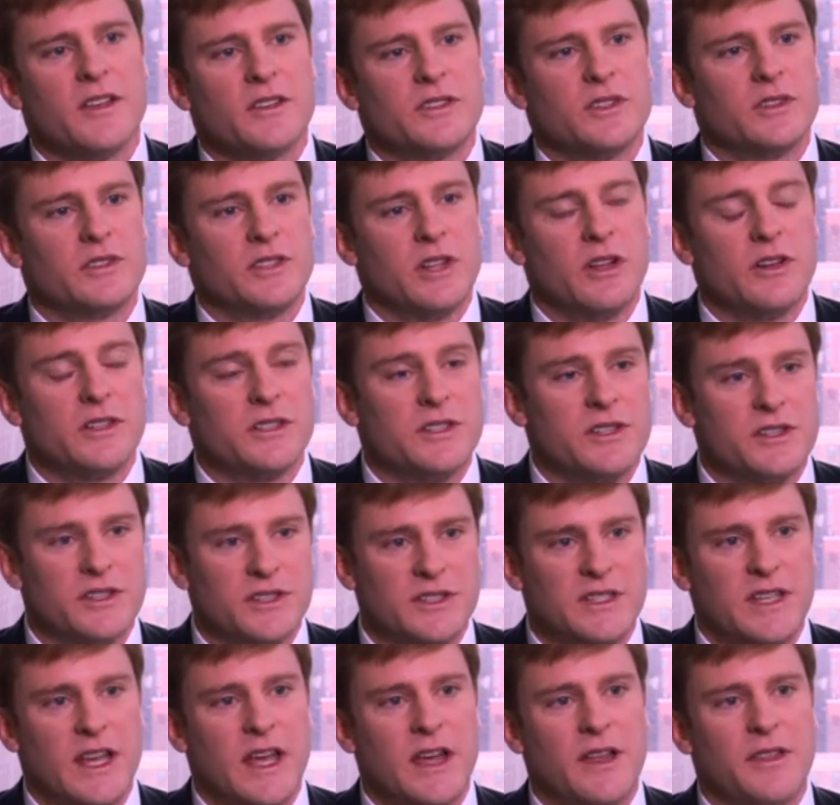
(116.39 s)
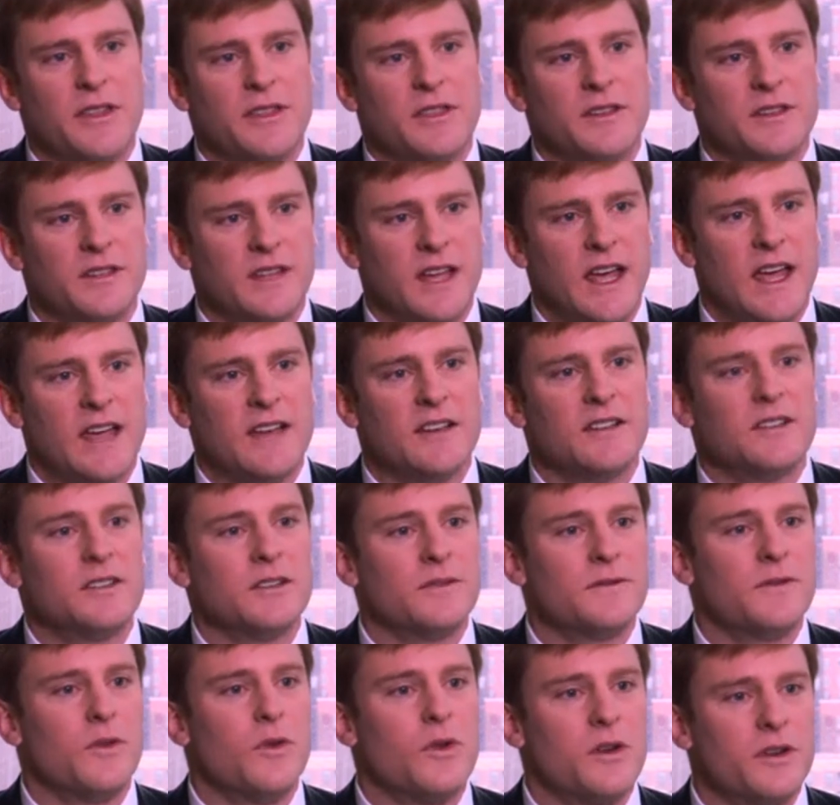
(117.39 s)
So as long as there's death, debt,
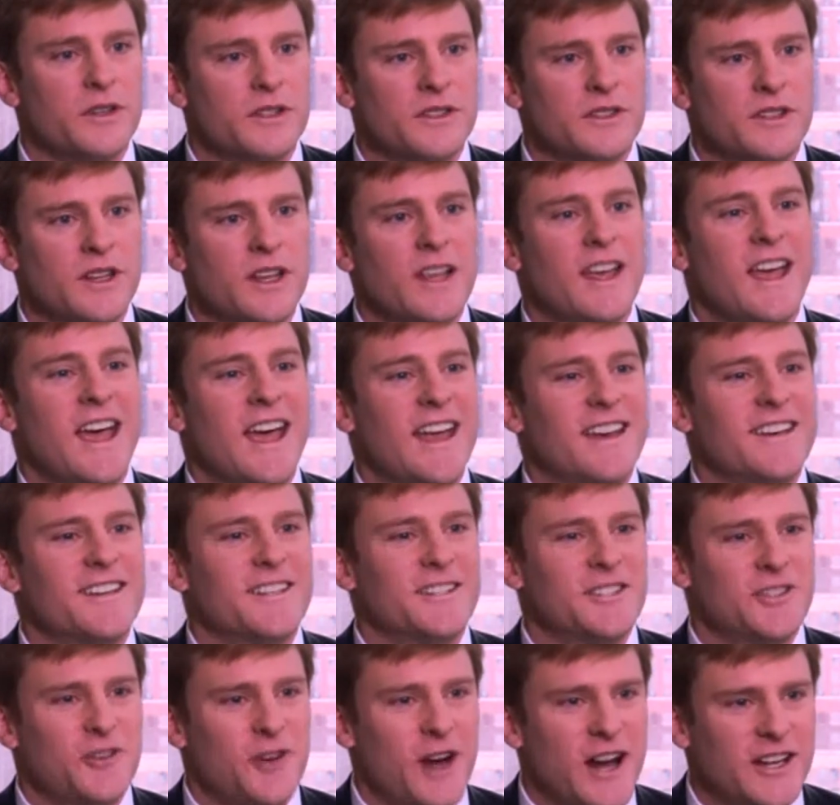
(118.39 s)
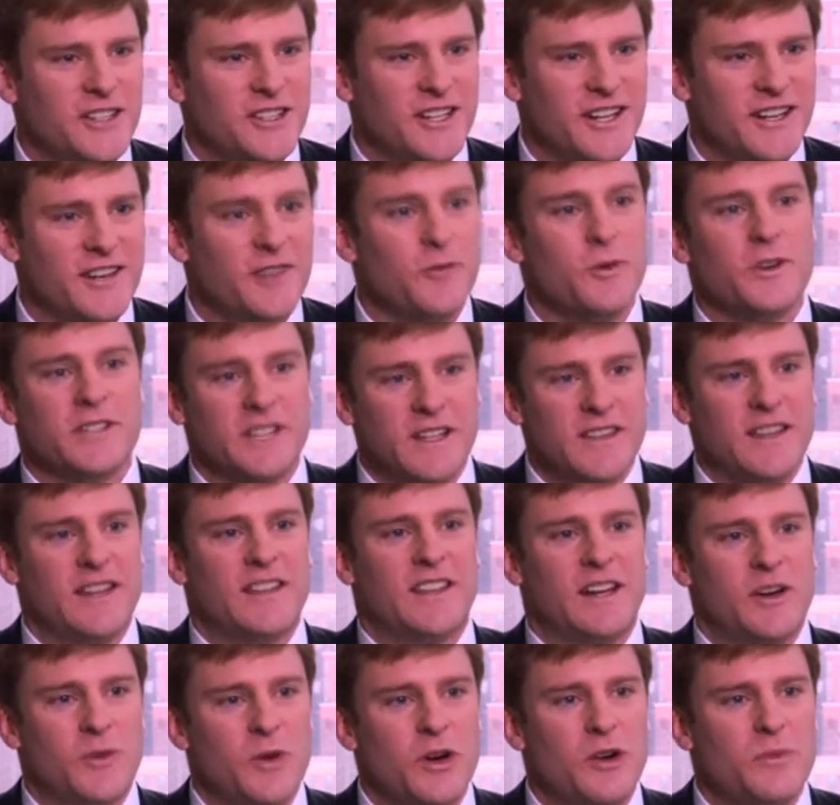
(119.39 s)
divorce, and discretion, which I
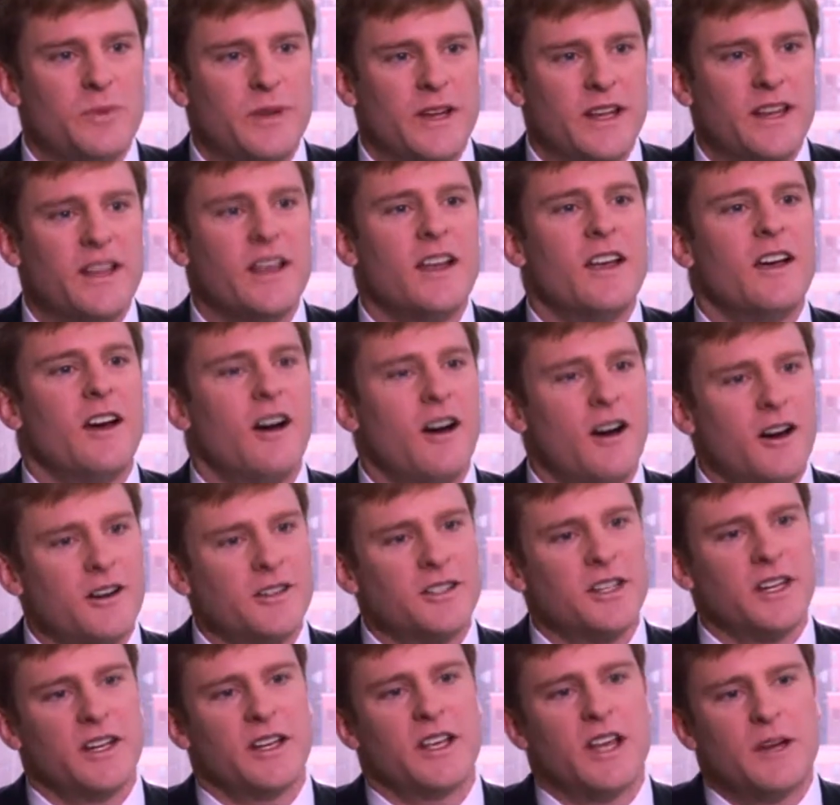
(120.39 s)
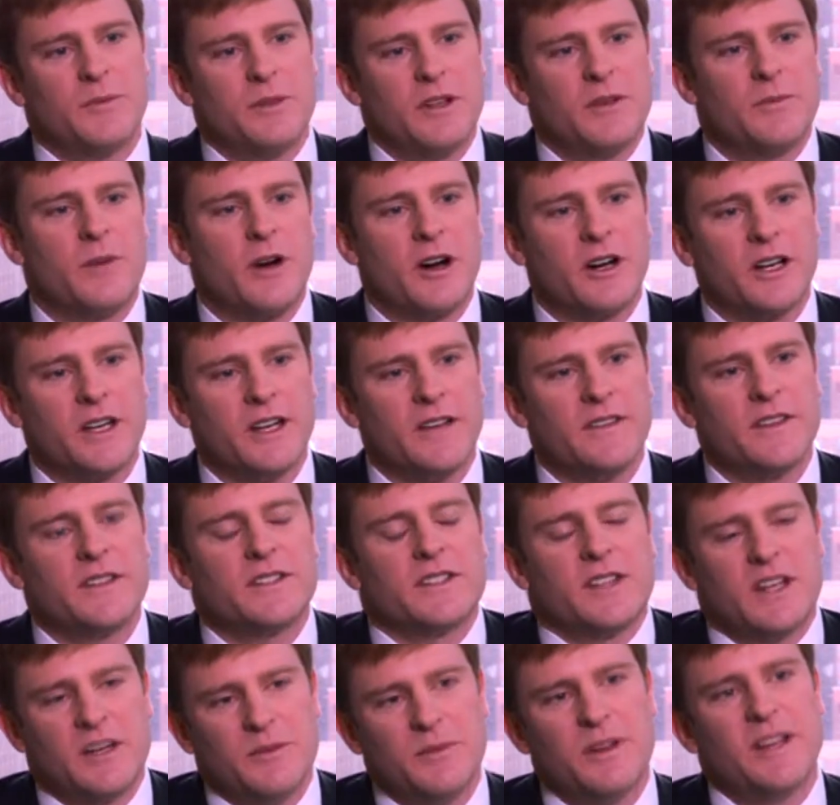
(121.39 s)
think there will be, art's going to come to the market, and
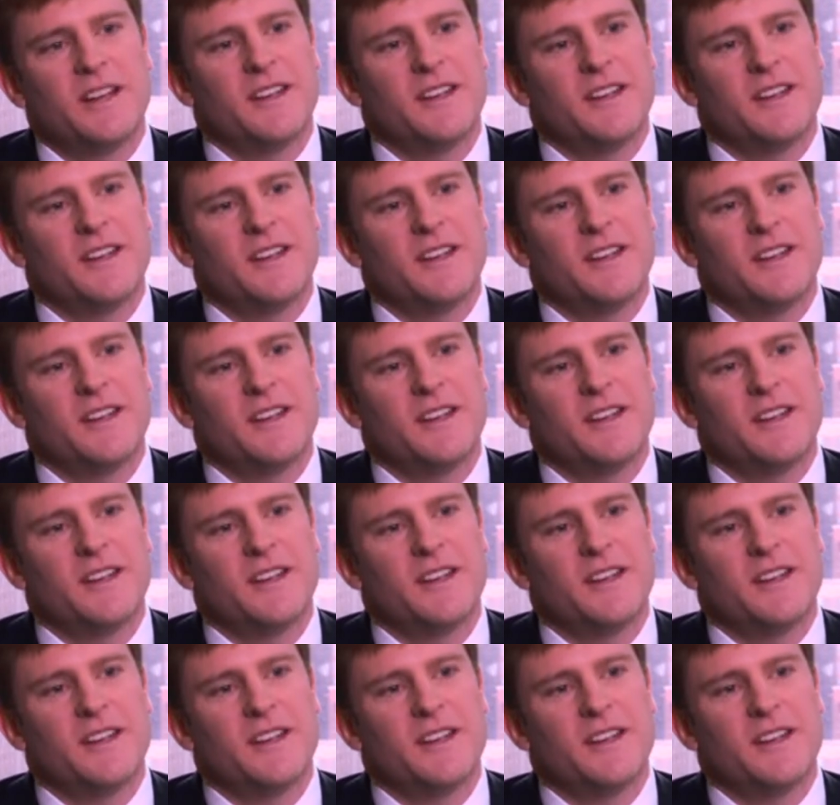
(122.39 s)
this is going to be